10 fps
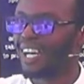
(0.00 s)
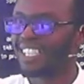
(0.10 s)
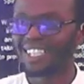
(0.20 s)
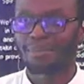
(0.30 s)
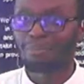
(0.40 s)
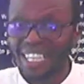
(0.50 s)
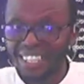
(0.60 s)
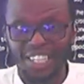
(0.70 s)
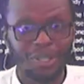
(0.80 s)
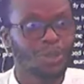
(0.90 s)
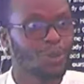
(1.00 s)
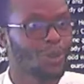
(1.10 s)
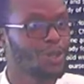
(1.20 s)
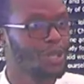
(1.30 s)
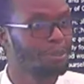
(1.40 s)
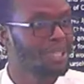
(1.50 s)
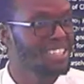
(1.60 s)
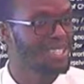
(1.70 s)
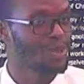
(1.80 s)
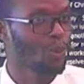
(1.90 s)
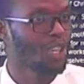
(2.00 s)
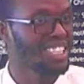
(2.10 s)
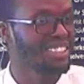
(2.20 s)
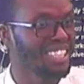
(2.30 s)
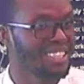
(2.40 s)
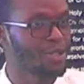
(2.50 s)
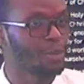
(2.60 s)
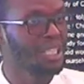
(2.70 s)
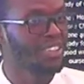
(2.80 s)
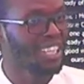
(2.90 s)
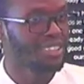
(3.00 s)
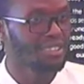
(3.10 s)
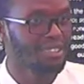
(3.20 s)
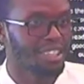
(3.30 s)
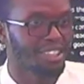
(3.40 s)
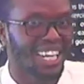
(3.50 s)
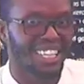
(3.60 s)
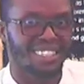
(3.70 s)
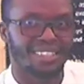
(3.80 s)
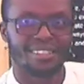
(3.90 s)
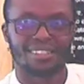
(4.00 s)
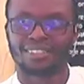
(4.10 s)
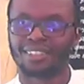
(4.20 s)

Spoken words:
is making you to also embrace what he thinks to be right.